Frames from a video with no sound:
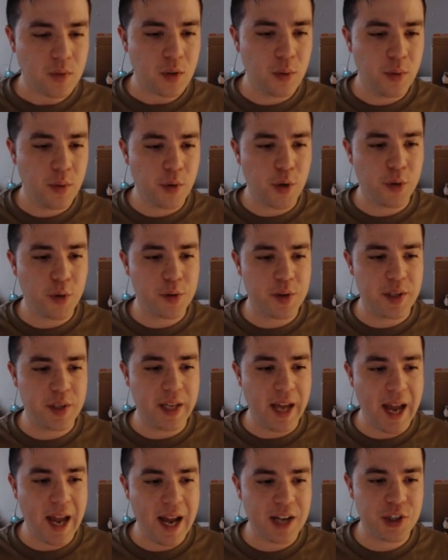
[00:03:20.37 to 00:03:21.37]
we will go through the
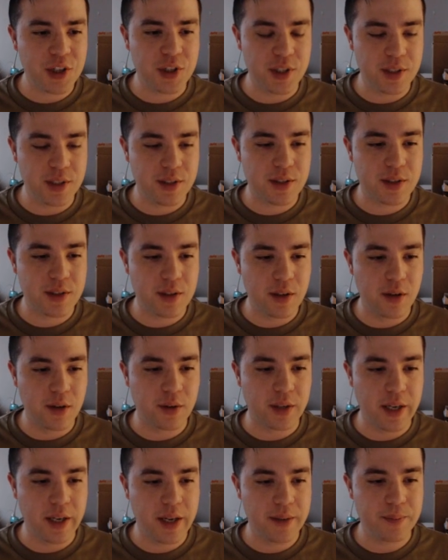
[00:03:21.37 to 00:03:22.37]
actions.
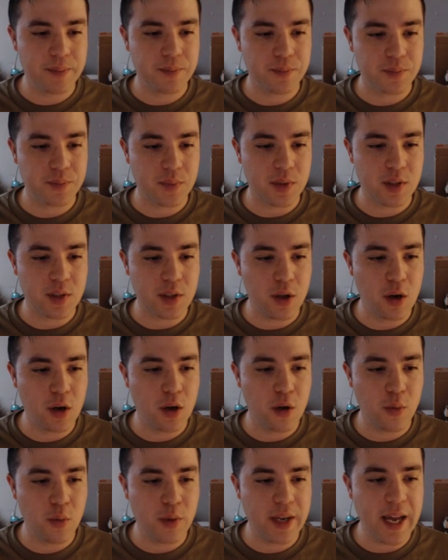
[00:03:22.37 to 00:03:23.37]
Okay,
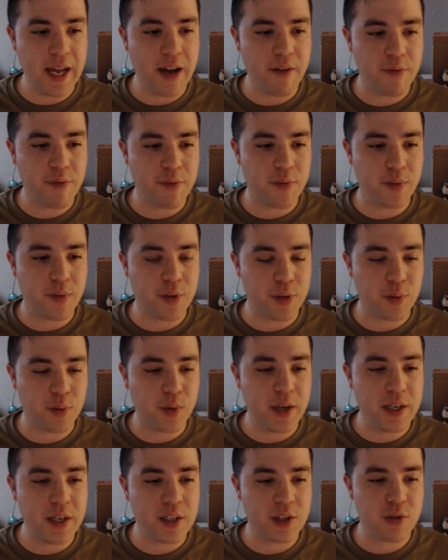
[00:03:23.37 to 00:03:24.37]
so we have
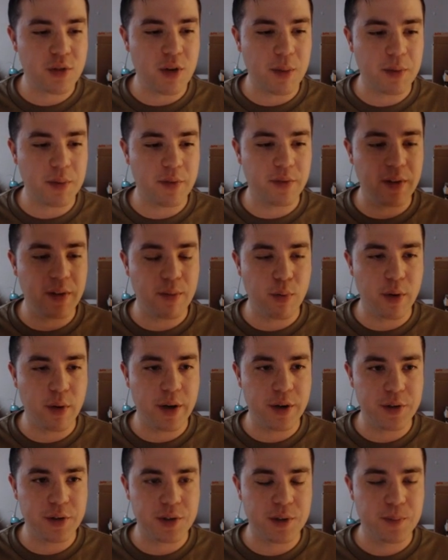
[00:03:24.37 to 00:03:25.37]
3 Disruptive
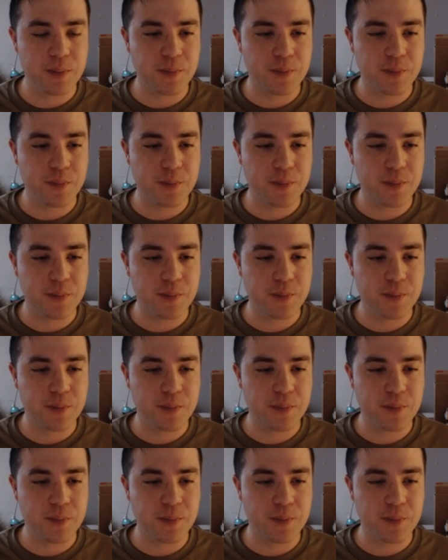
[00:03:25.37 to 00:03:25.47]
Liberators